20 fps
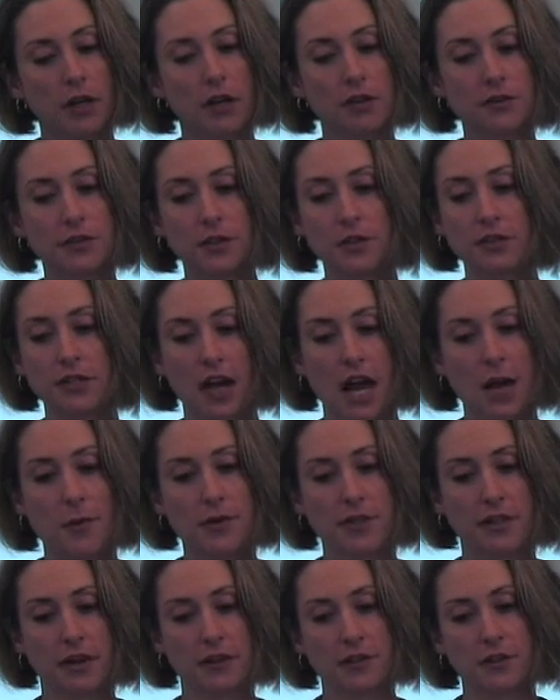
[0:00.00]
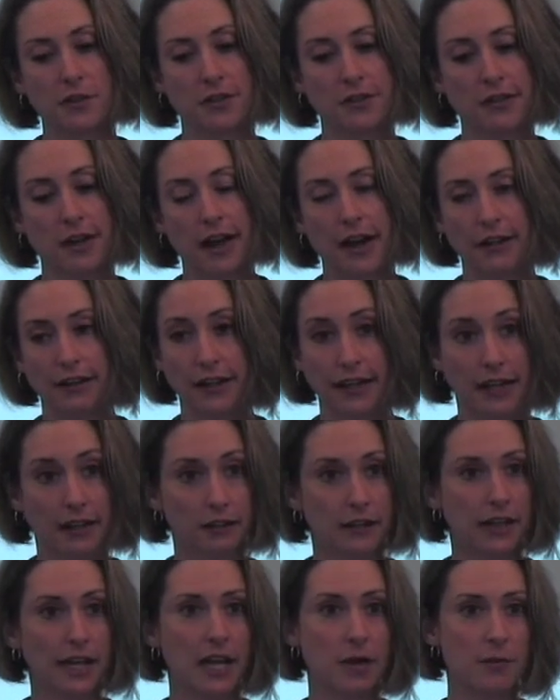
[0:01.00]
also time is on your side. Like
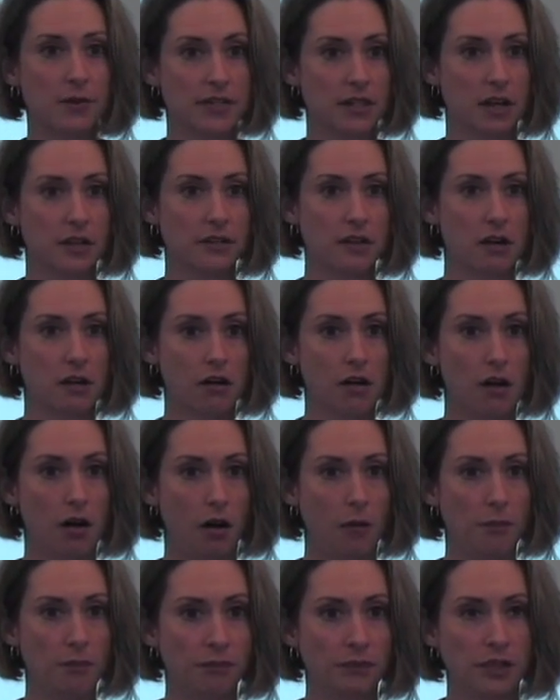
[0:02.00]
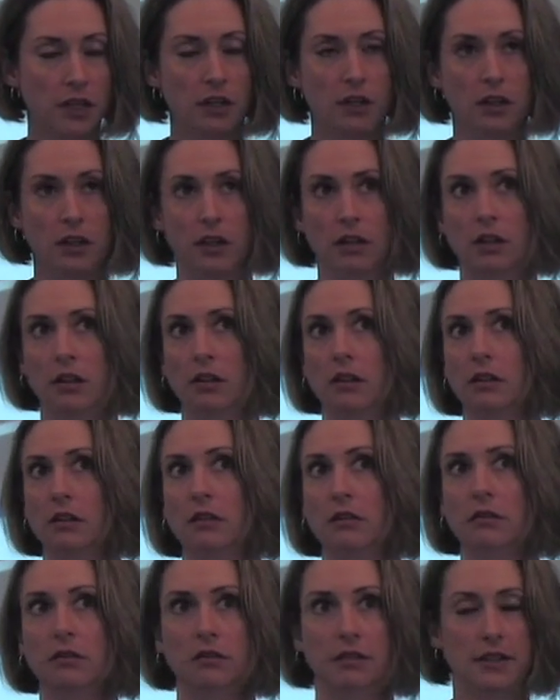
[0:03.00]
look at Amazon.com.
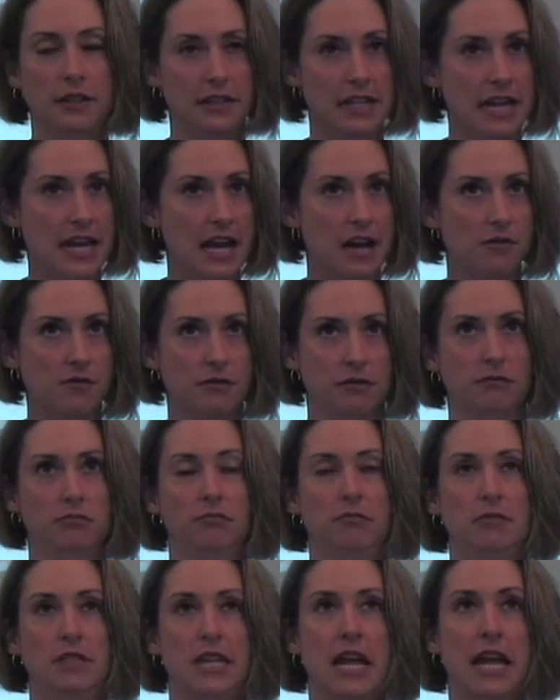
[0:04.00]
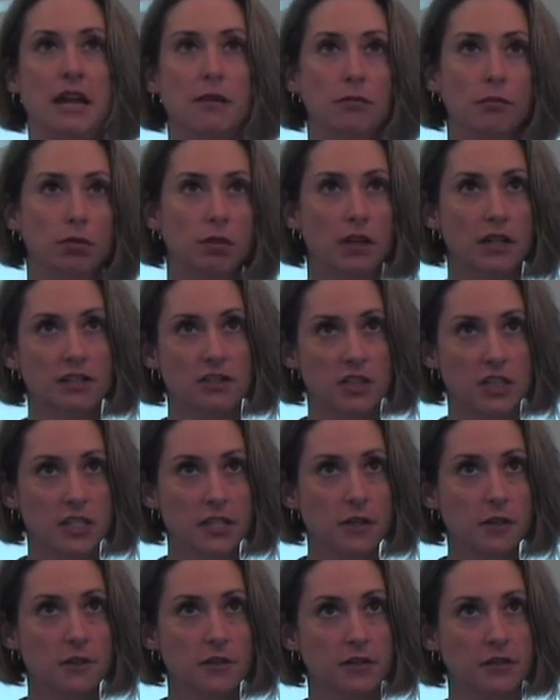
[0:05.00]
They have 10 plus
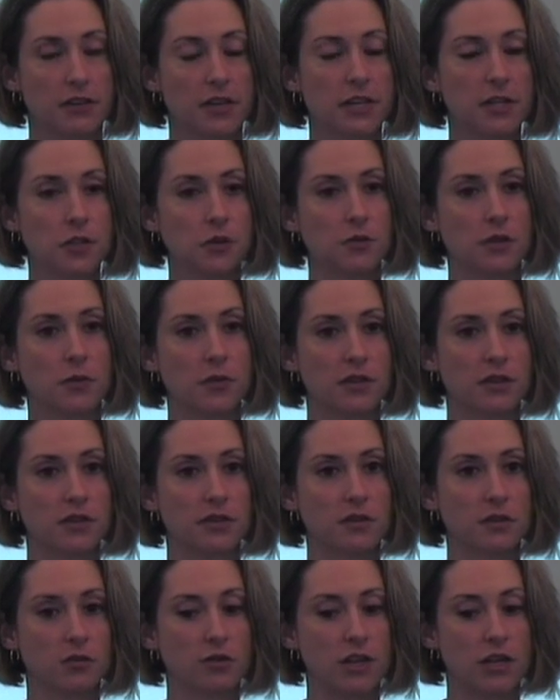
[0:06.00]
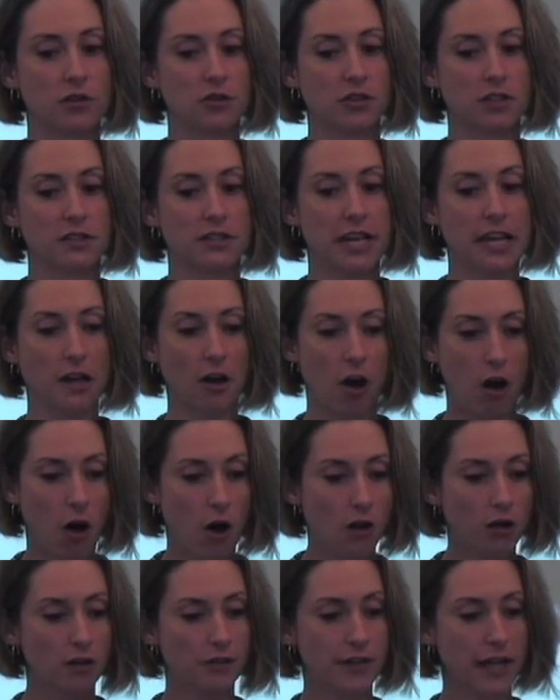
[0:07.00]
years of history with the search engines, and
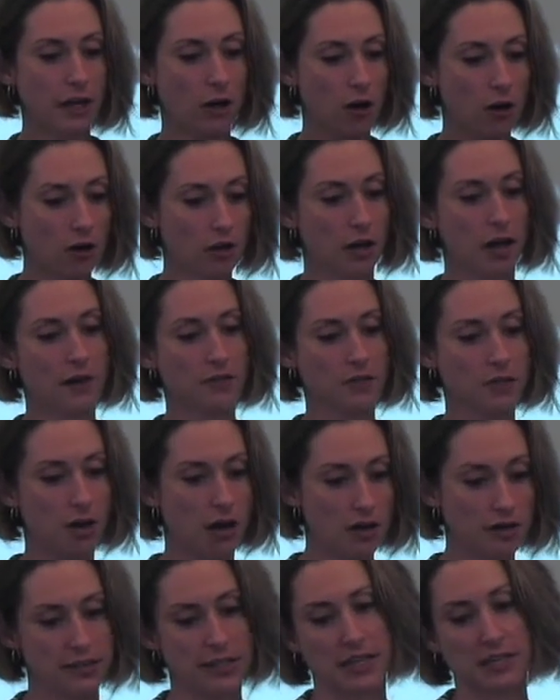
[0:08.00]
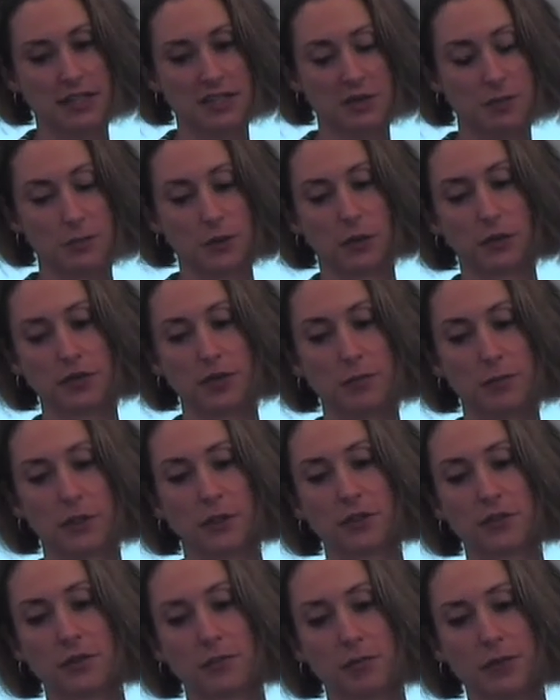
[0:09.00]
all of that archived content has built and
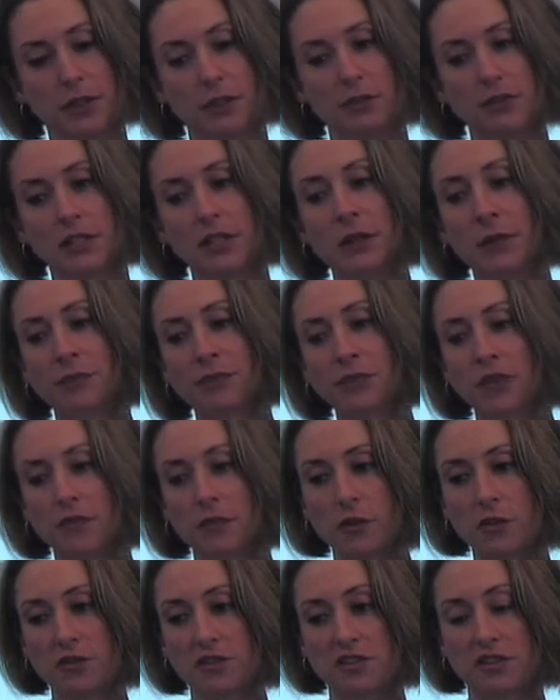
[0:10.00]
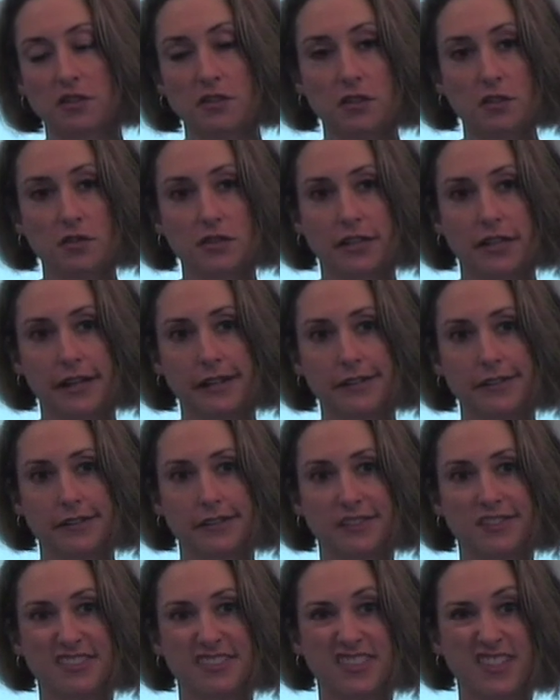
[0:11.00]
built and built, versus new sites
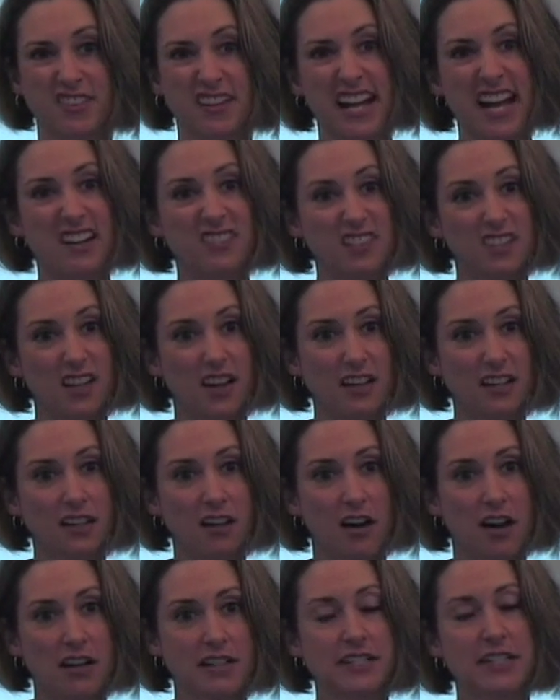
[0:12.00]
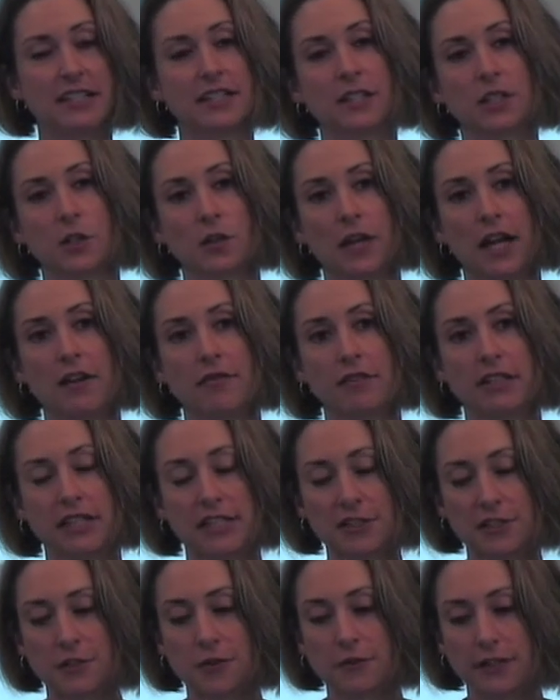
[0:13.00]
that just don't have a lot of content, that don't have the
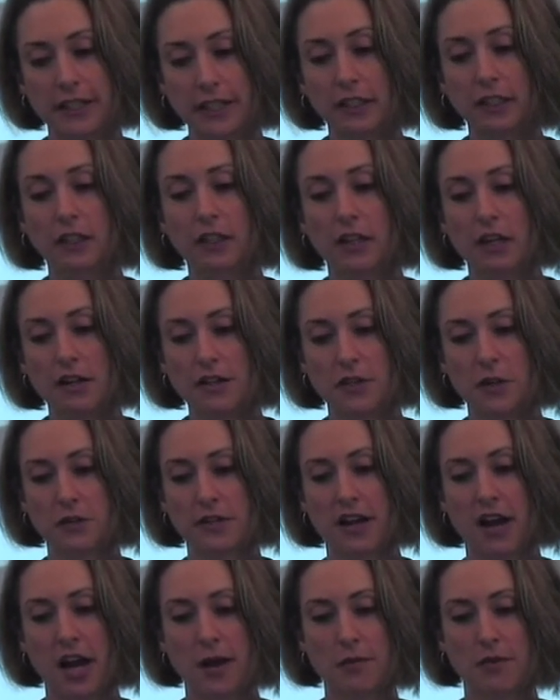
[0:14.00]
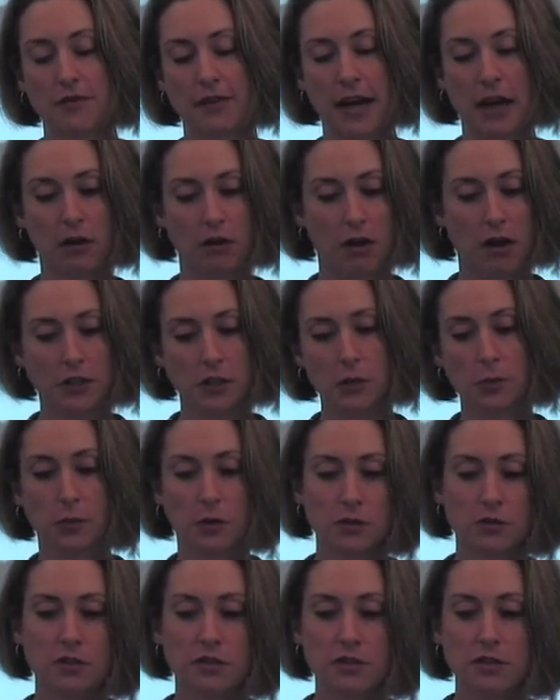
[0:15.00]
history. So time of how long you
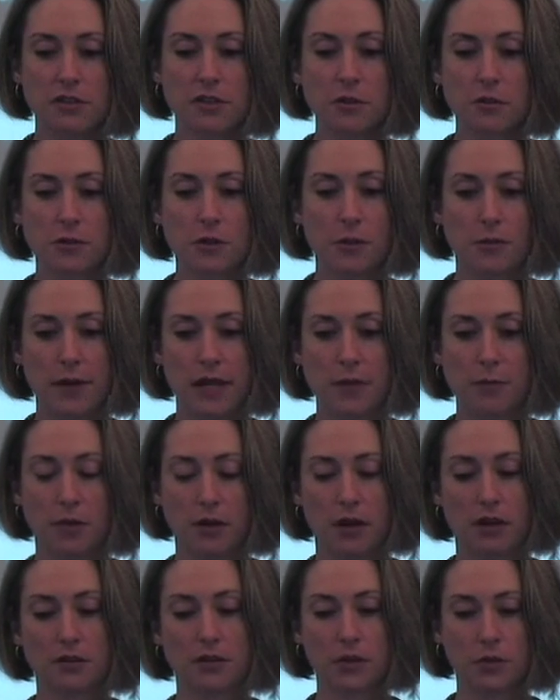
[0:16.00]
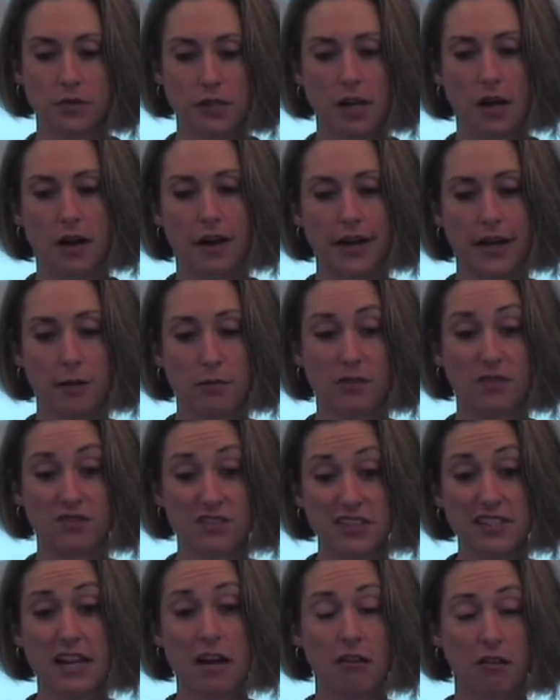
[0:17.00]
purchase your domain, but also time of
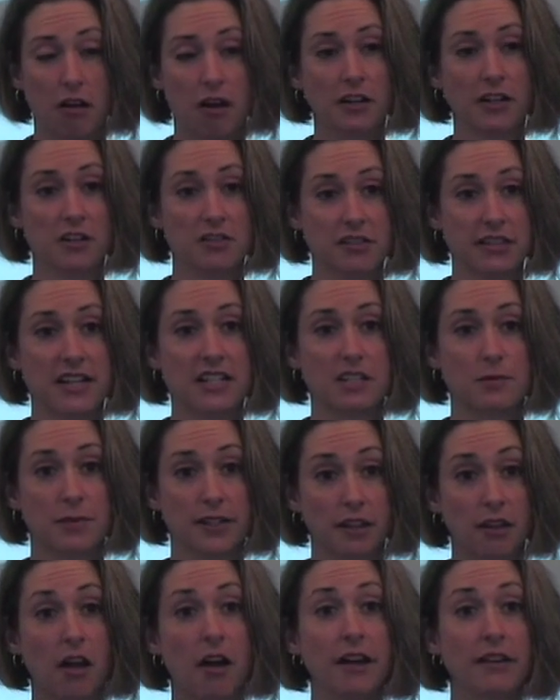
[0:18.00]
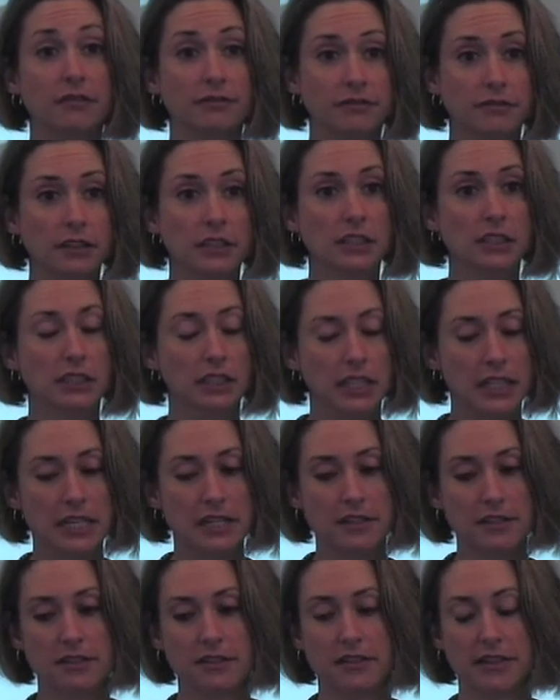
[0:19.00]
just how long your site's been live
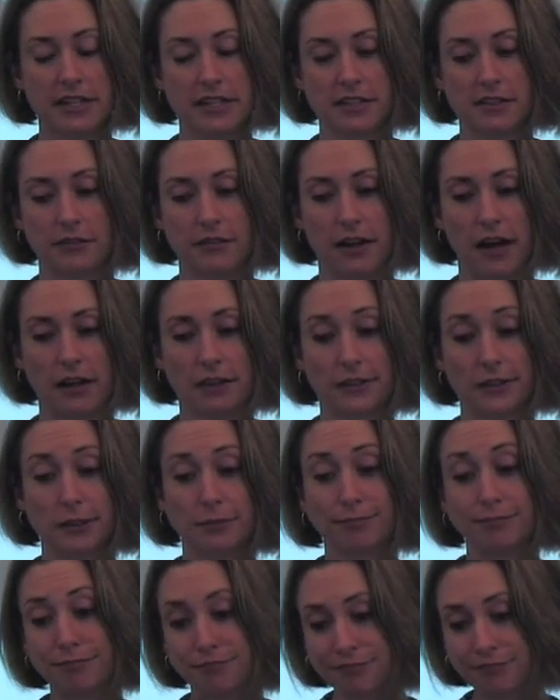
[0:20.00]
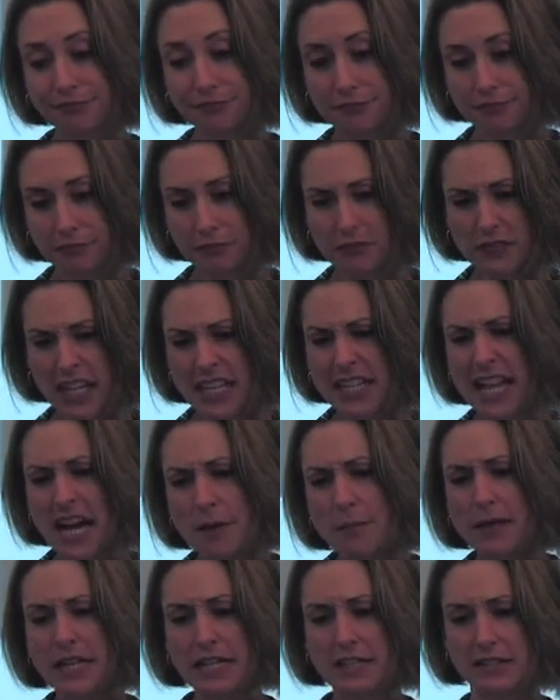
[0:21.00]
is a factor. And that
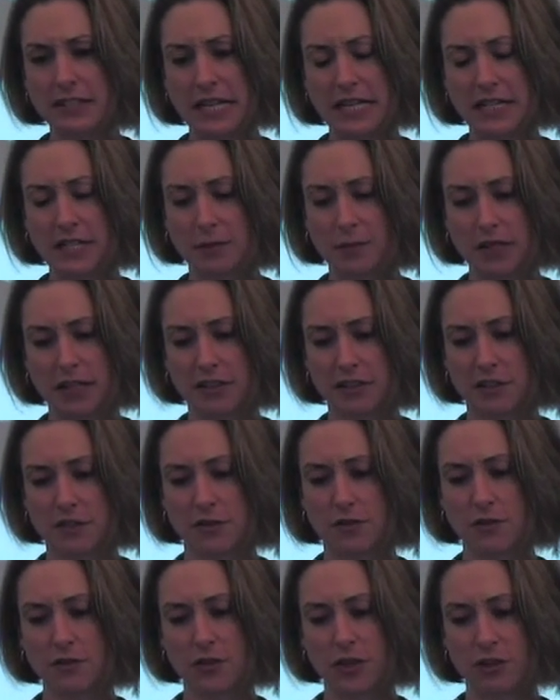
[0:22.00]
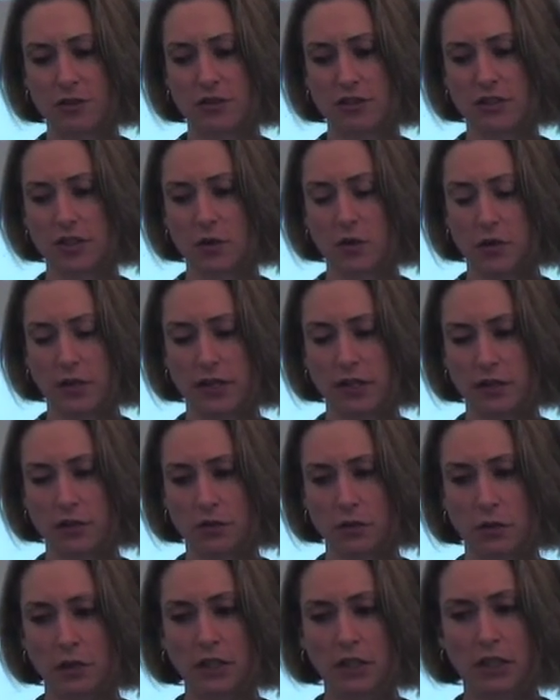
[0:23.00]
makes sense, because a search engine's going
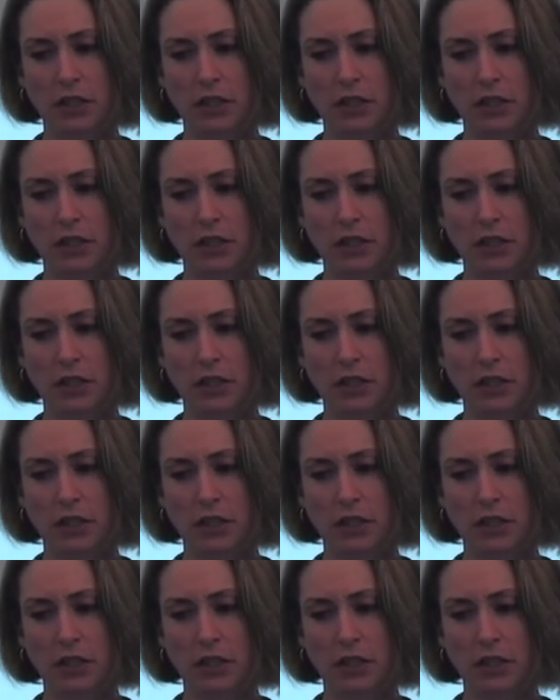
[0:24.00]
to